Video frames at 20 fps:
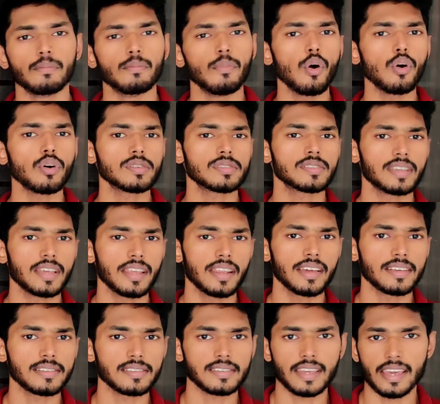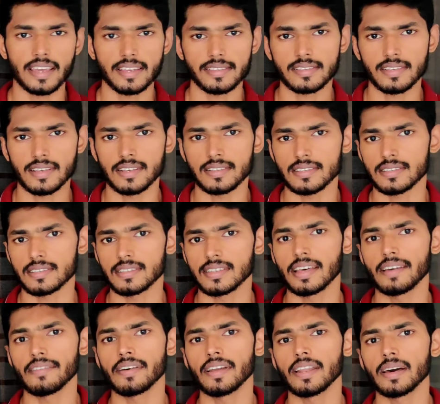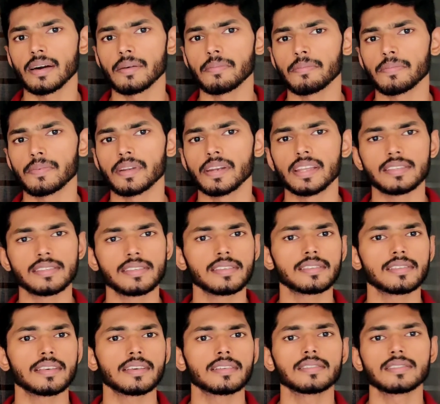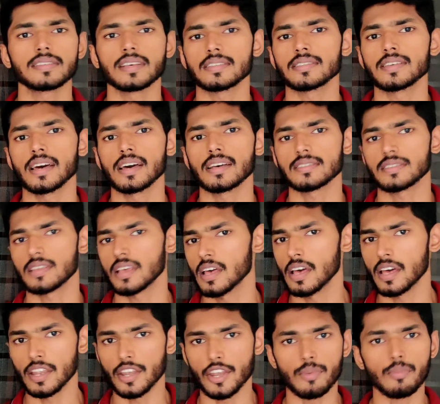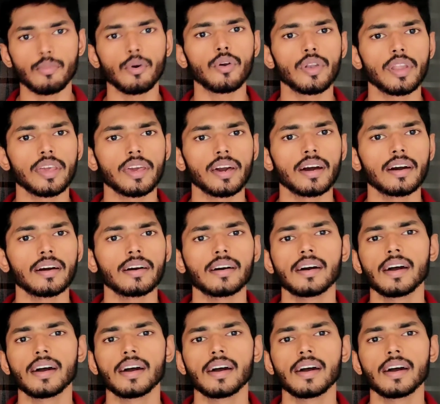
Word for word: More serious cases develop diseases such as pneumonia,